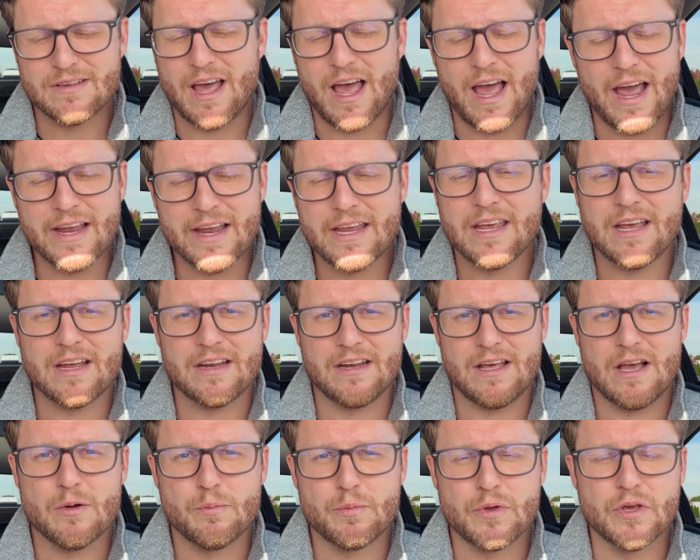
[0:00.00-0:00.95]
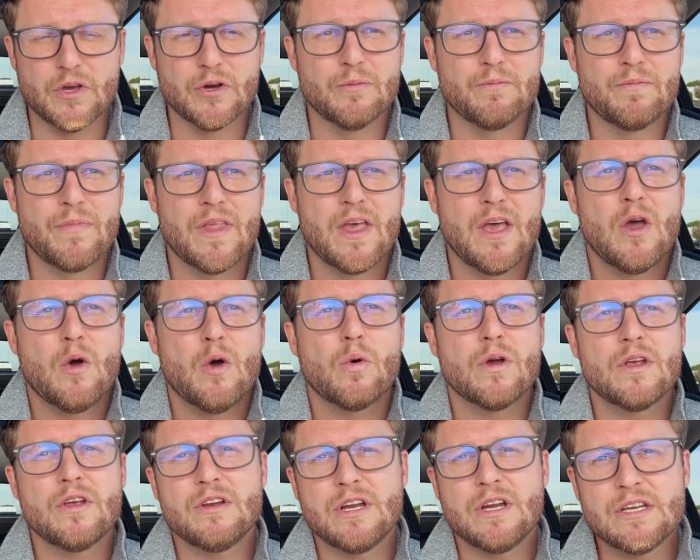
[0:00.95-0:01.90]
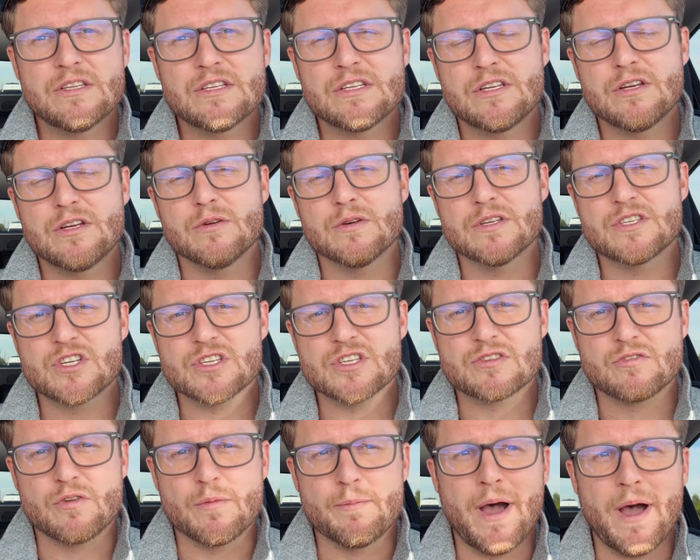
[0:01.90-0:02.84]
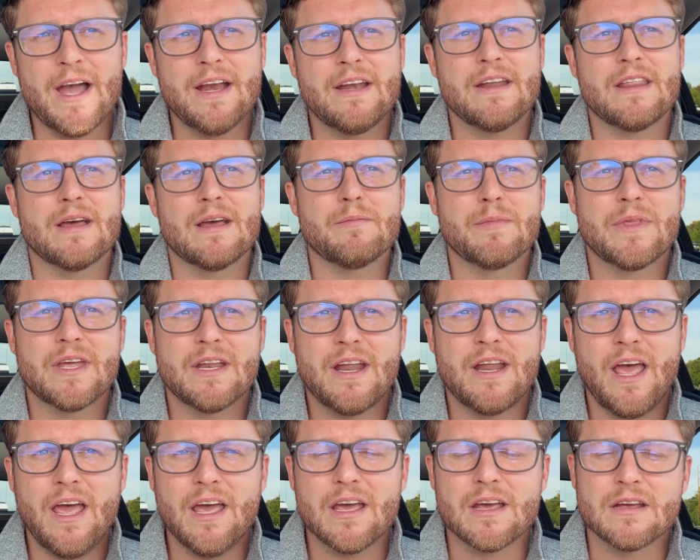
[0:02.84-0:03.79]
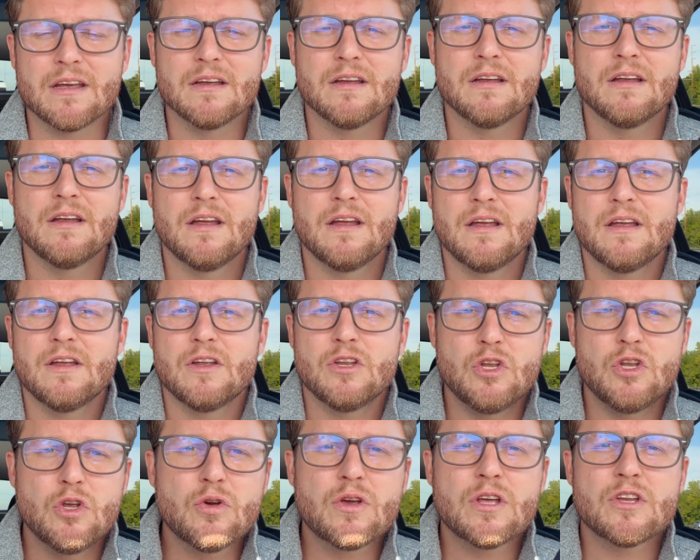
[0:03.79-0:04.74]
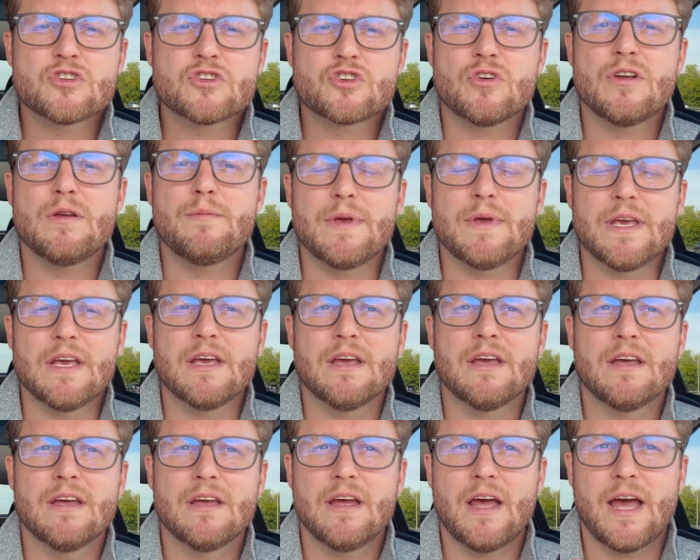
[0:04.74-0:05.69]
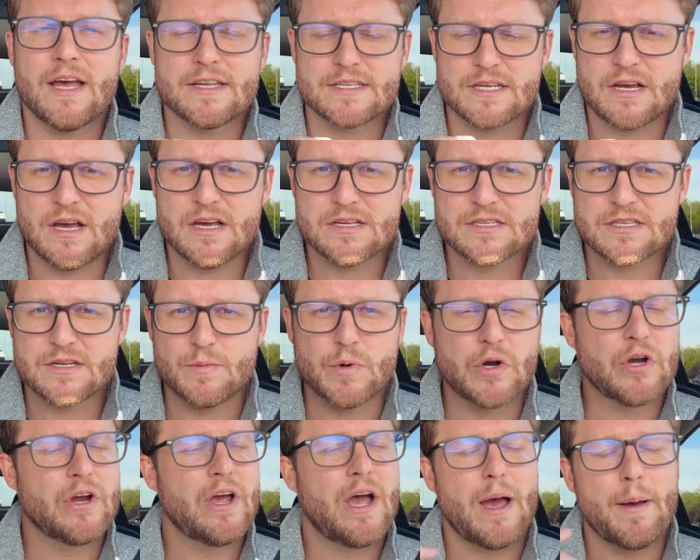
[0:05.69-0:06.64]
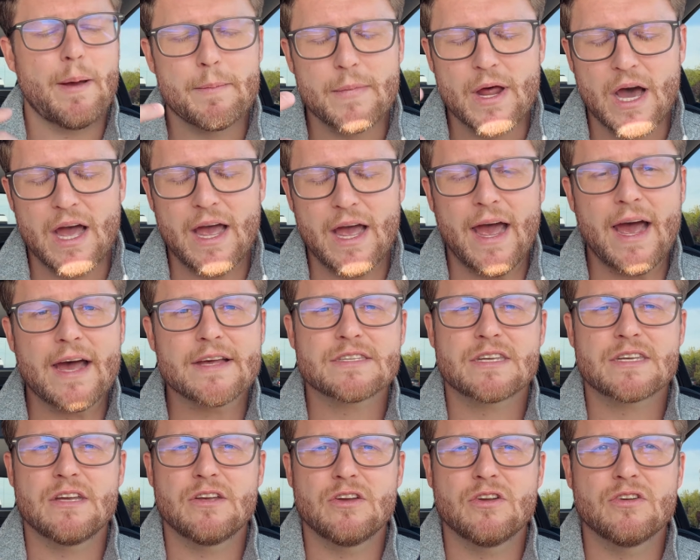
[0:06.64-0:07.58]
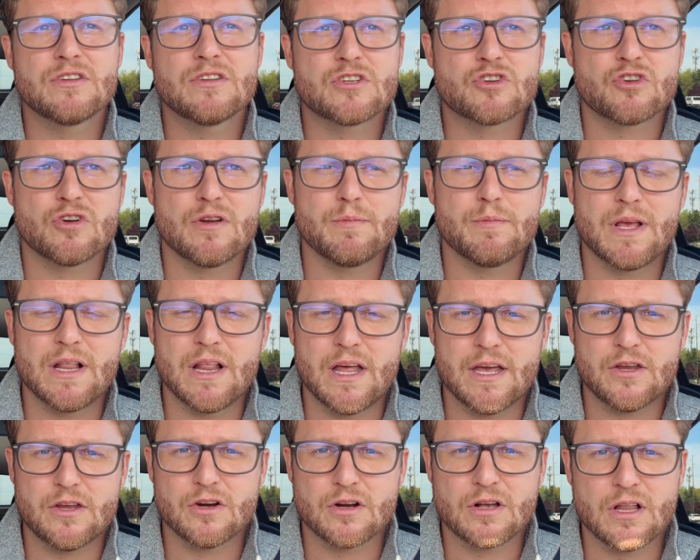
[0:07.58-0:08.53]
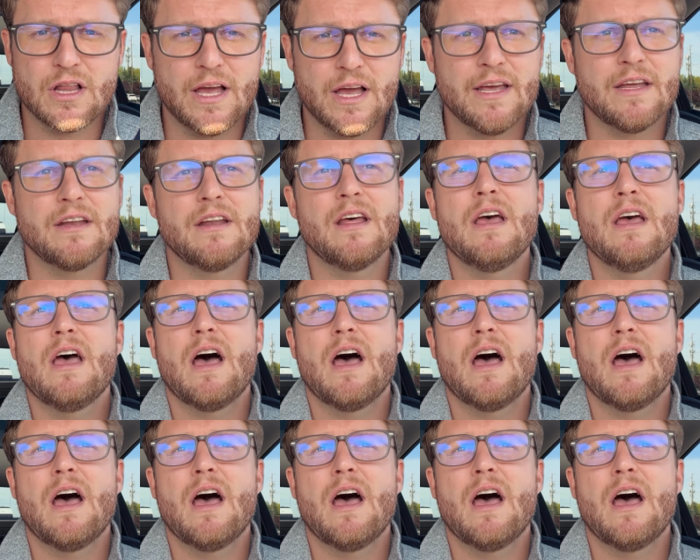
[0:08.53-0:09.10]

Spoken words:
I can't help you, what you need to do is just remind them that, hey, you can treat me as a customer. I'm not asking you to treat me like your client.